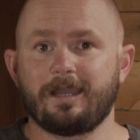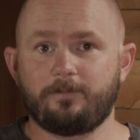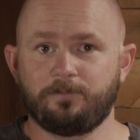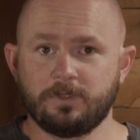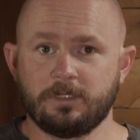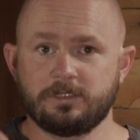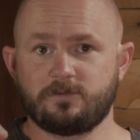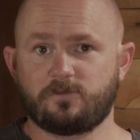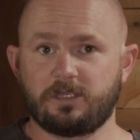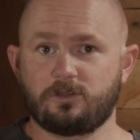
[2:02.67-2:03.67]
up to
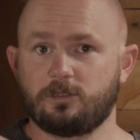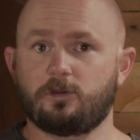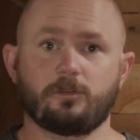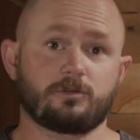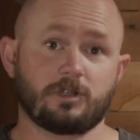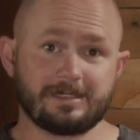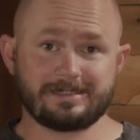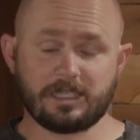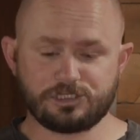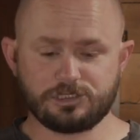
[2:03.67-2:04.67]
feed on a lot of the
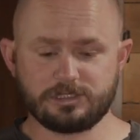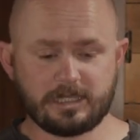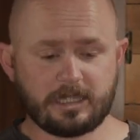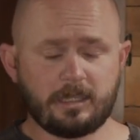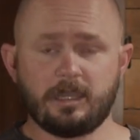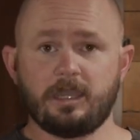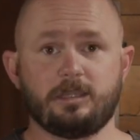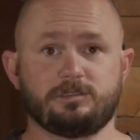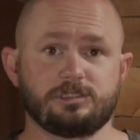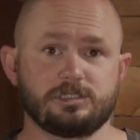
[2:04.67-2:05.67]
crustaceans there,
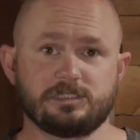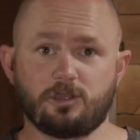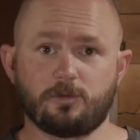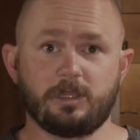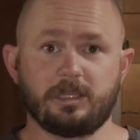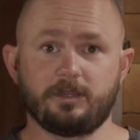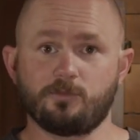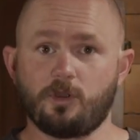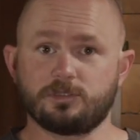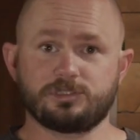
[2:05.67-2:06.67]
and just a slow to medium
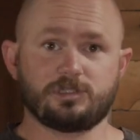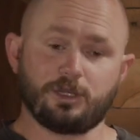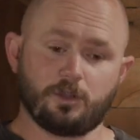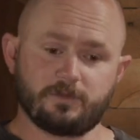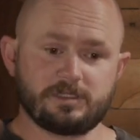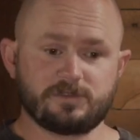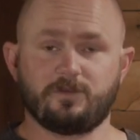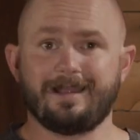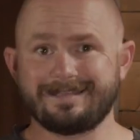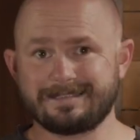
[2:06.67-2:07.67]
roll straight over these
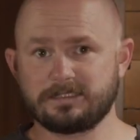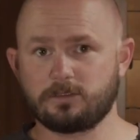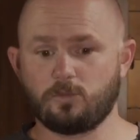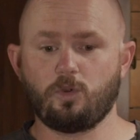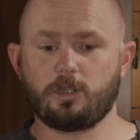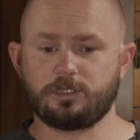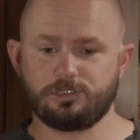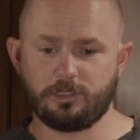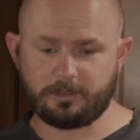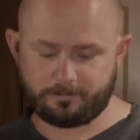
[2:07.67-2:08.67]
flats can work a
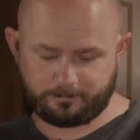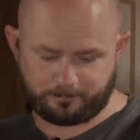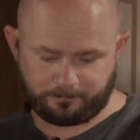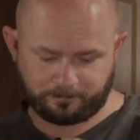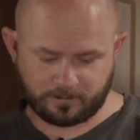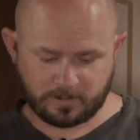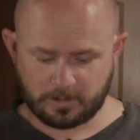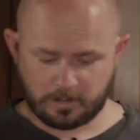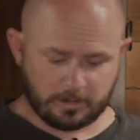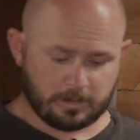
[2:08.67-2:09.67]
treat.
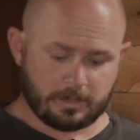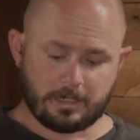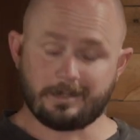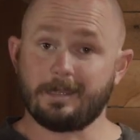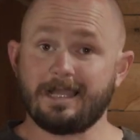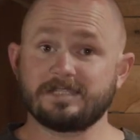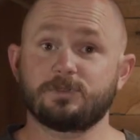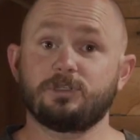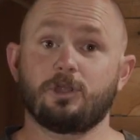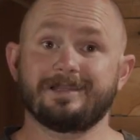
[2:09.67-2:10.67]
And then last
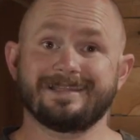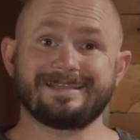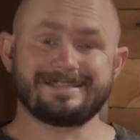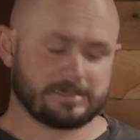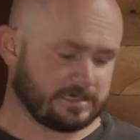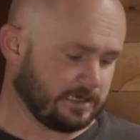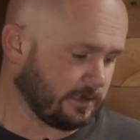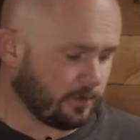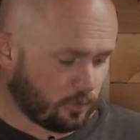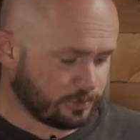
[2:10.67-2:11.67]
but not least,
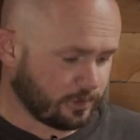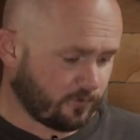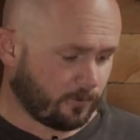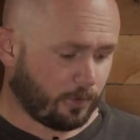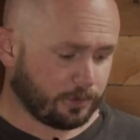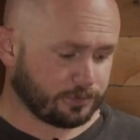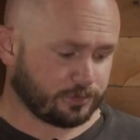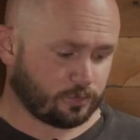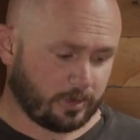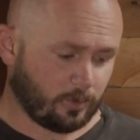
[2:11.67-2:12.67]
also from
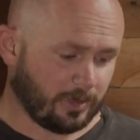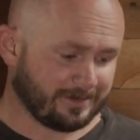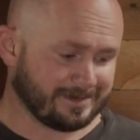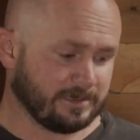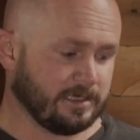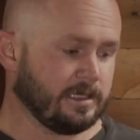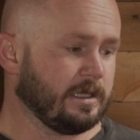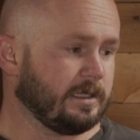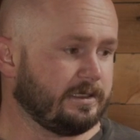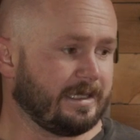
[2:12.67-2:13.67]
Pontoon 21, the
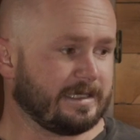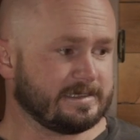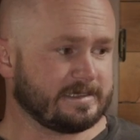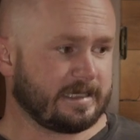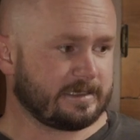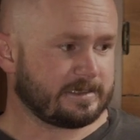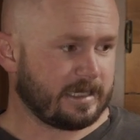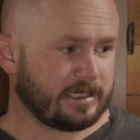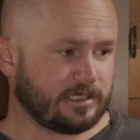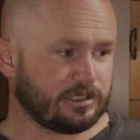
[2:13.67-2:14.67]

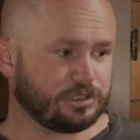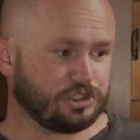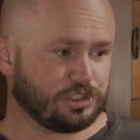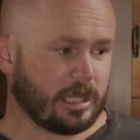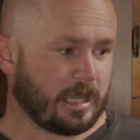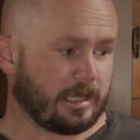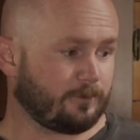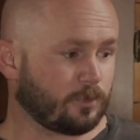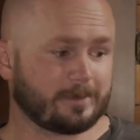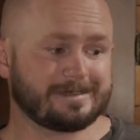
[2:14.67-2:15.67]
Denzante J.
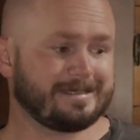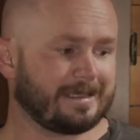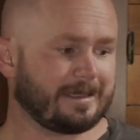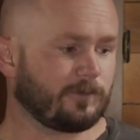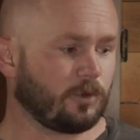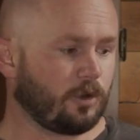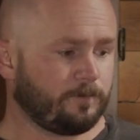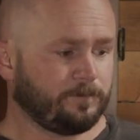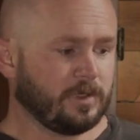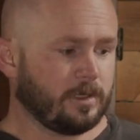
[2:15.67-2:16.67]
I'm probably saying that wrong.
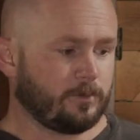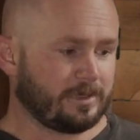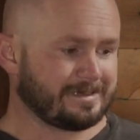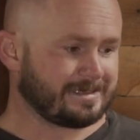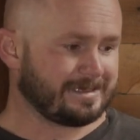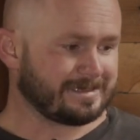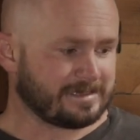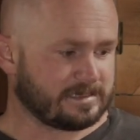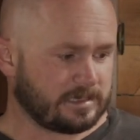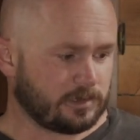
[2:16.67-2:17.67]
This is a
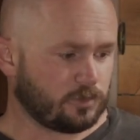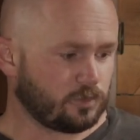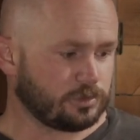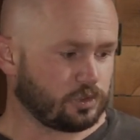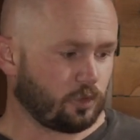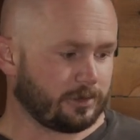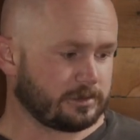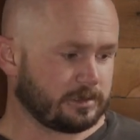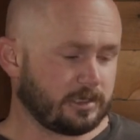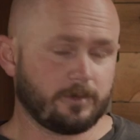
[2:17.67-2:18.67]
single
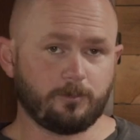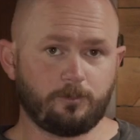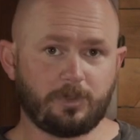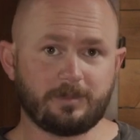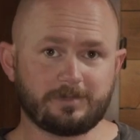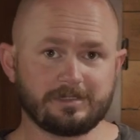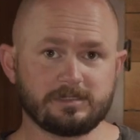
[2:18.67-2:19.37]
jointed bibbed